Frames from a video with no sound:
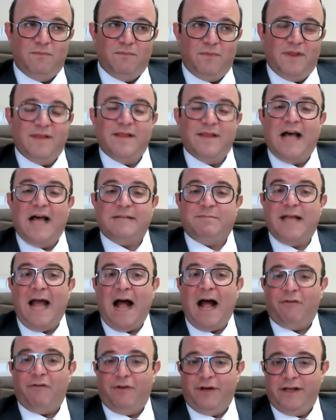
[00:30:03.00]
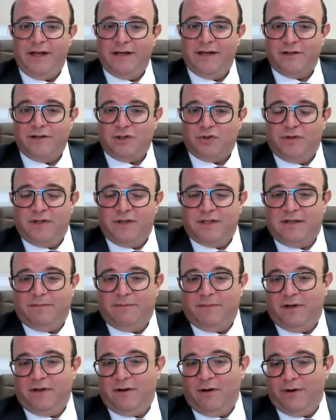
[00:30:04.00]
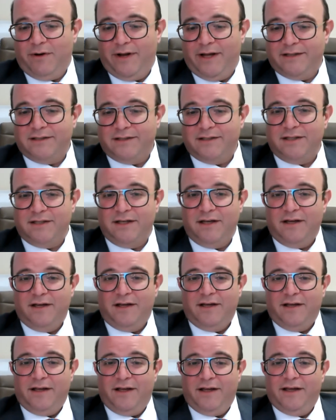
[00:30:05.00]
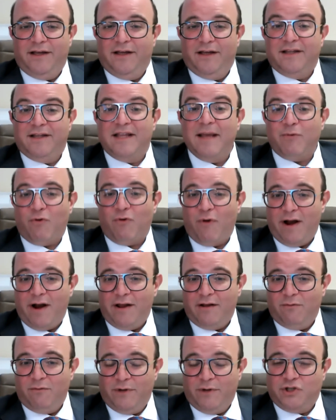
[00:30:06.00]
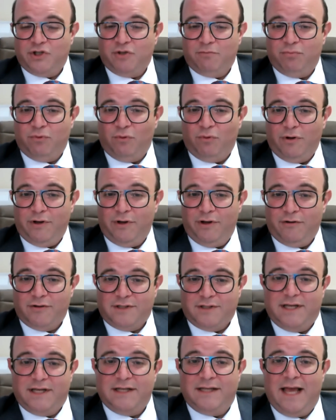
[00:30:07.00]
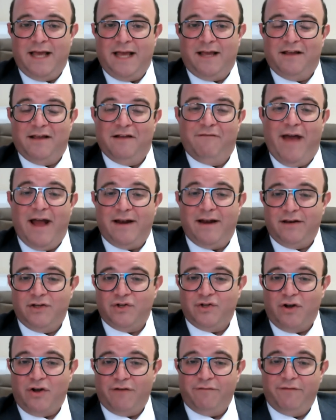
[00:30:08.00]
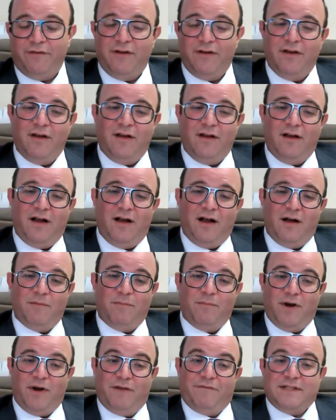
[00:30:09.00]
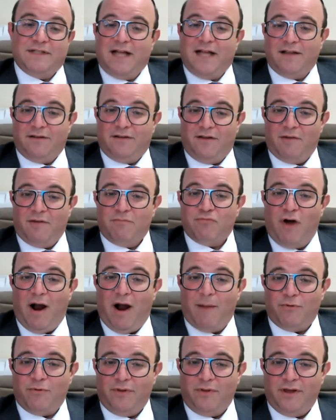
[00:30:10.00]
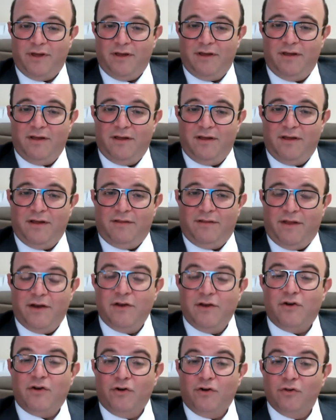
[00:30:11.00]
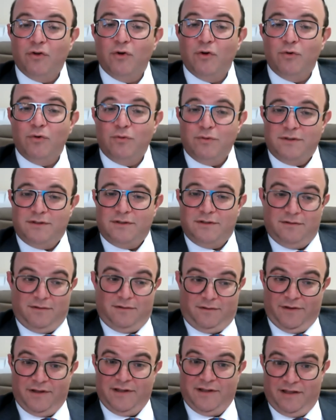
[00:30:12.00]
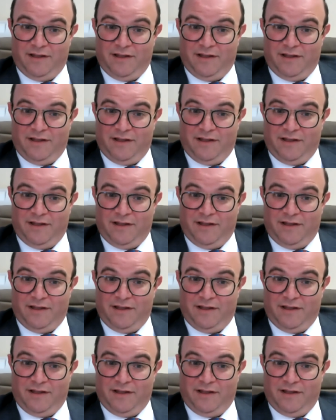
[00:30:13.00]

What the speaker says: the hospitality industry, there's something known as a tip credit, which employers can take advantage of. But if it's not done properly, then you can lose the